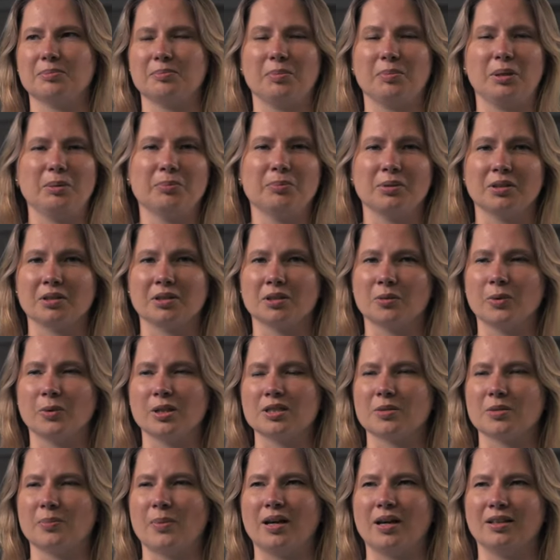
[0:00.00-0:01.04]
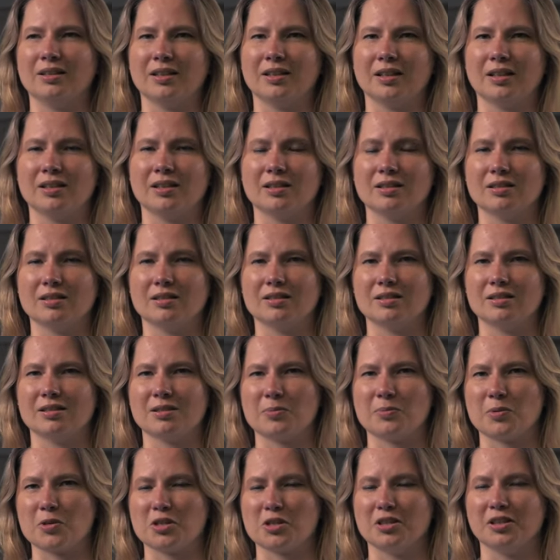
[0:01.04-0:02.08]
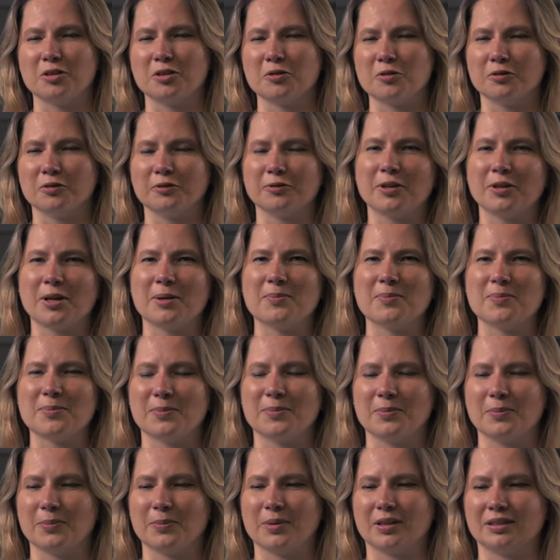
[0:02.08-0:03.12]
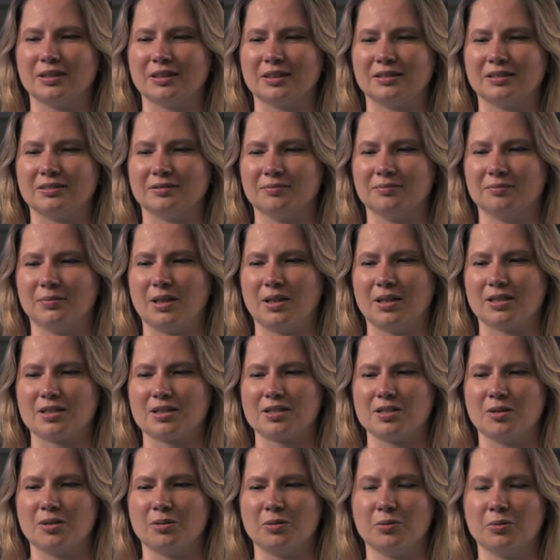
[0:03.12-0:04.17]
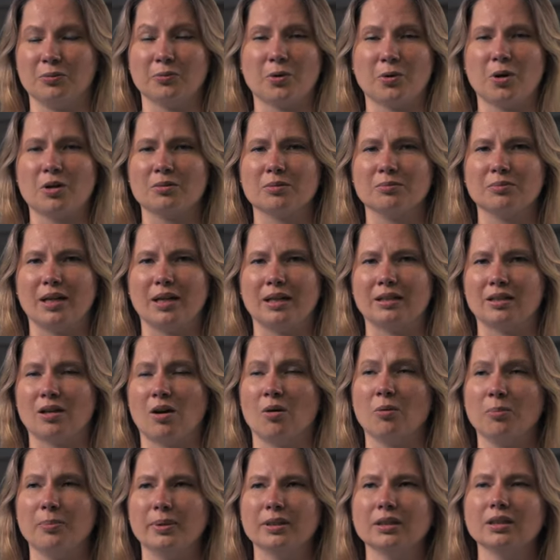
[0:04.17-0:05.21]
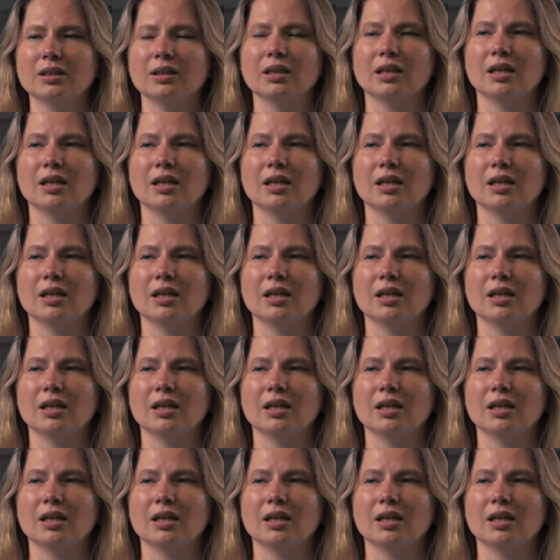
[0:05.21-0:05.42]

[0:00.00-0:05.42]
People in Guatemala, and especially in UFM, are so warm and open.